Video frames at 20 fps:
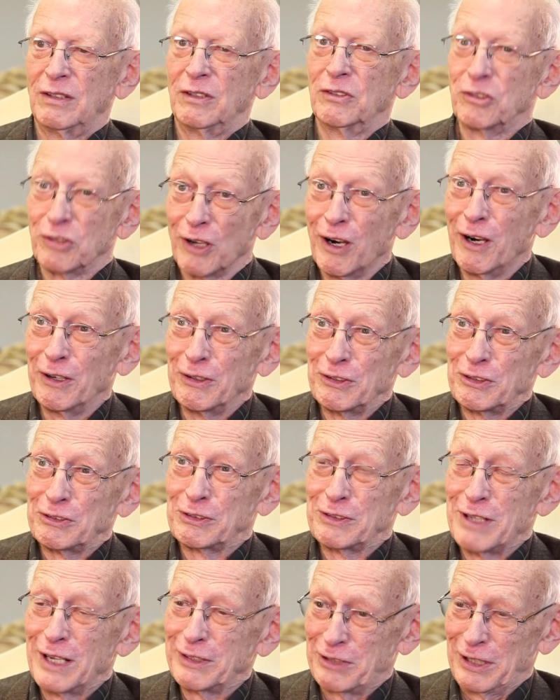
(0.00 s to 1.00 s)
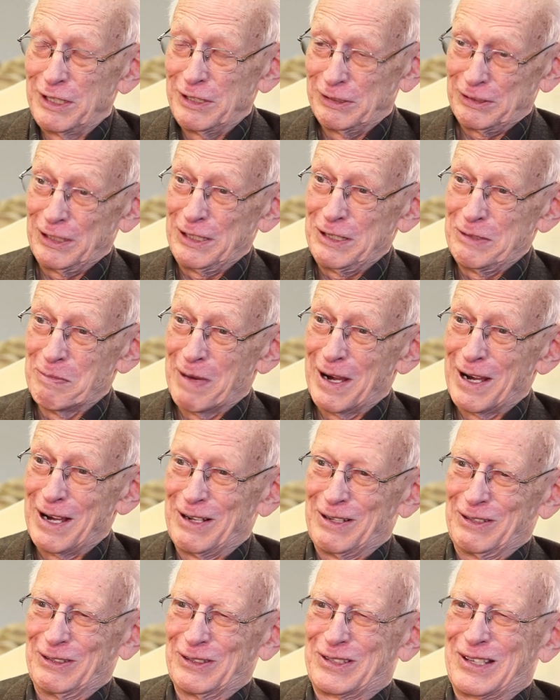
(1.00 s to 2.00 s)
Sarge, that's 18
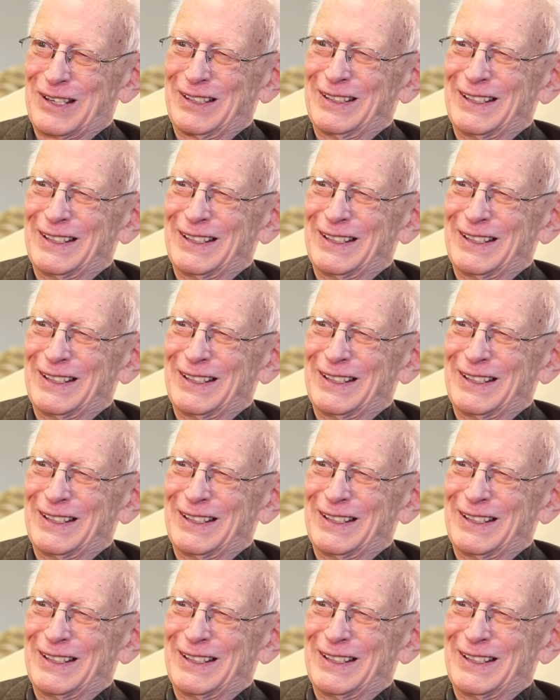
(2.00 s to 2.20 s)
miles.